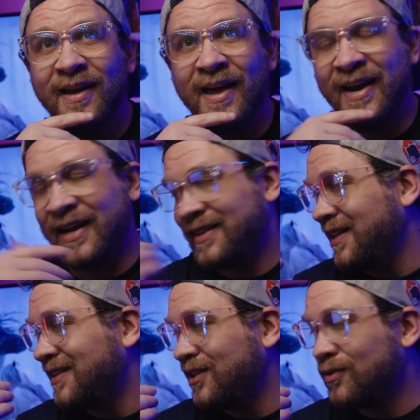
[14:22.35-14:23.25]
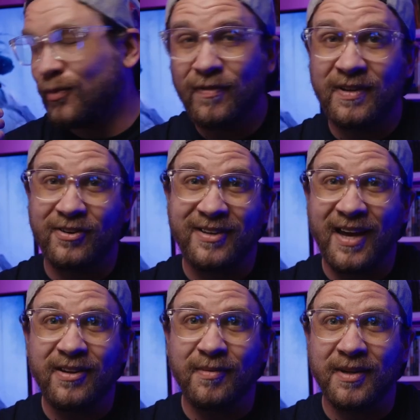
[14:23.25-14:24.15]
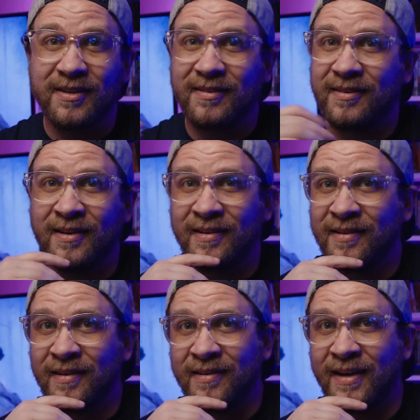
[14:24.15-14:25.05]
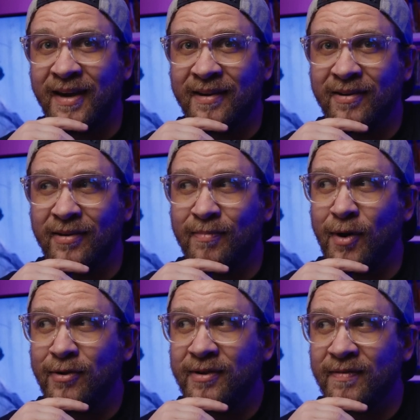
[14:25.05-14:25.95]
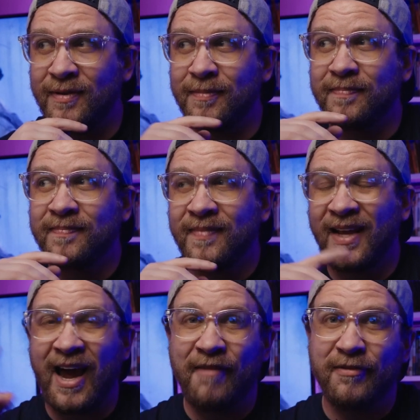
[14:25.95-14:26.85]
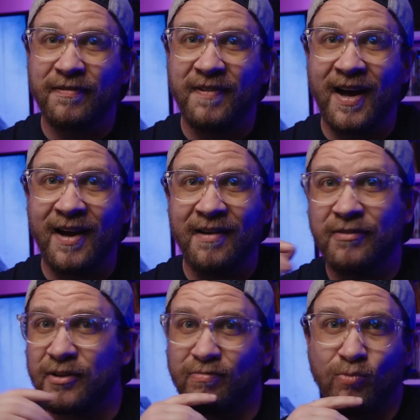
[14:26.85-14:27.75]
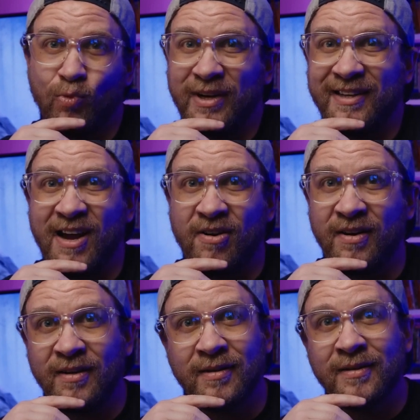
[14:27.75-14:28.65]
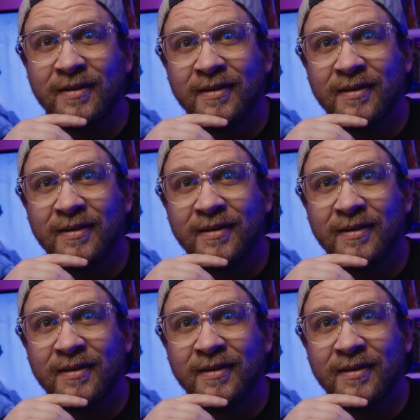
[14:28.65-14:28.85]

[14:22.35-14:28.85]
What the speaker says: And I think these movies are testaments to that, because most of them after 5 went downhill.